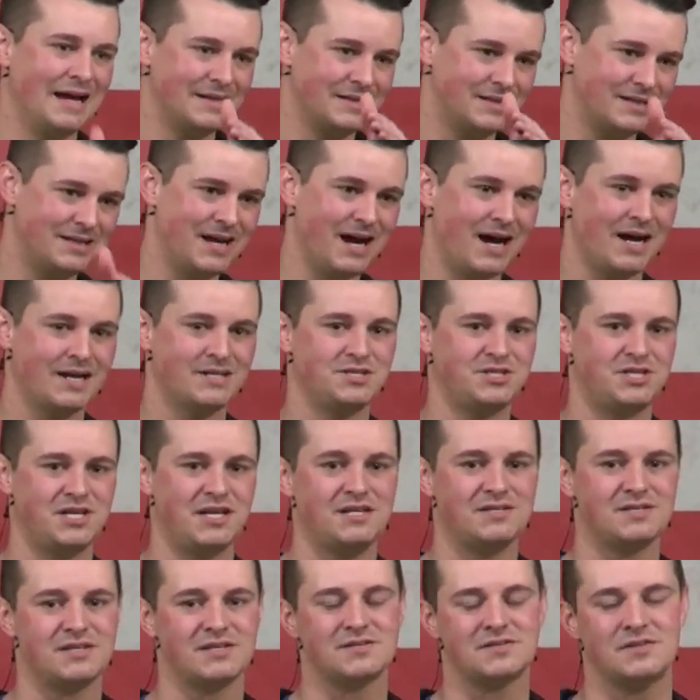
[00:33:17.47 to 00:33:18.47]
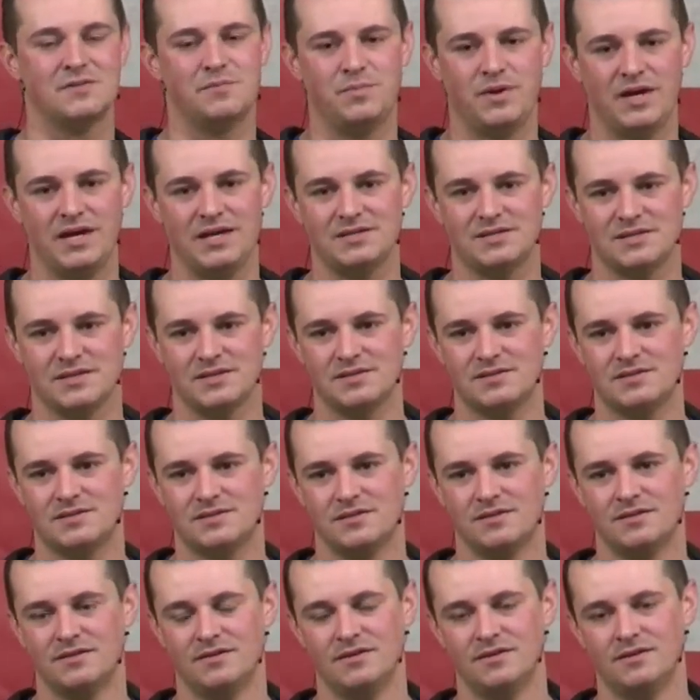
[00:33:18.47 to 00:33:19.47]
and cut Jesus to
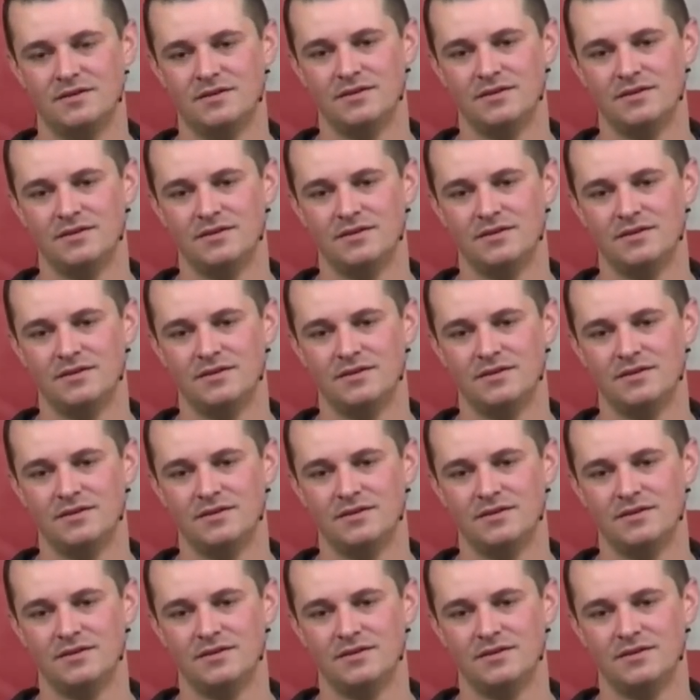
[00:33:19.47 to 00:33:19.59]
pieces.